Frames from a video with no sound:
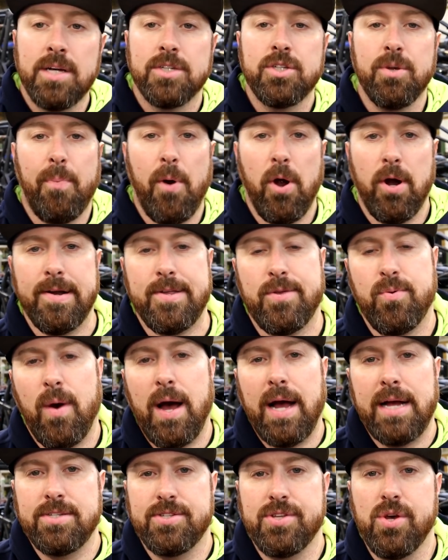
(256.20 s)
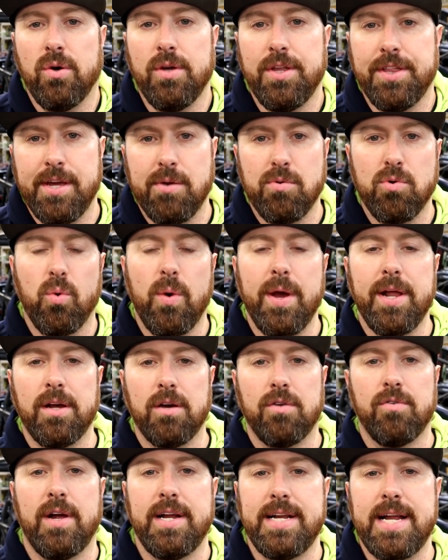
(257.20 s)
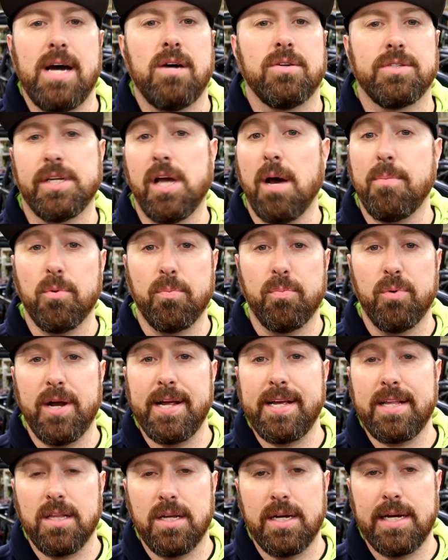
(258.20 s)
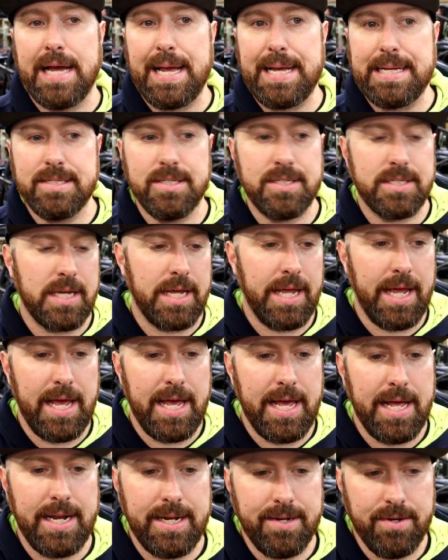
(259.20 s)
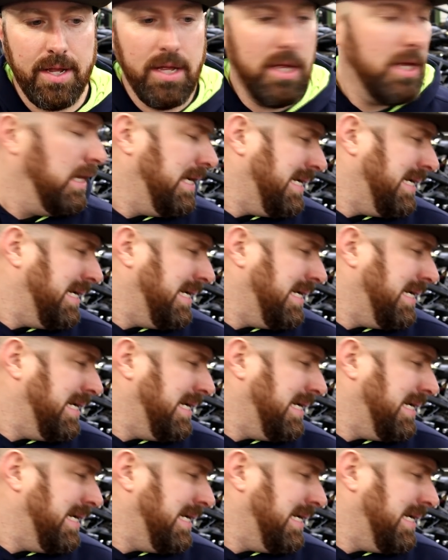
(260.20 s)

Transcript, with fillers: So parts wise, the only thing we're waiting on right now is a couple brake lines and a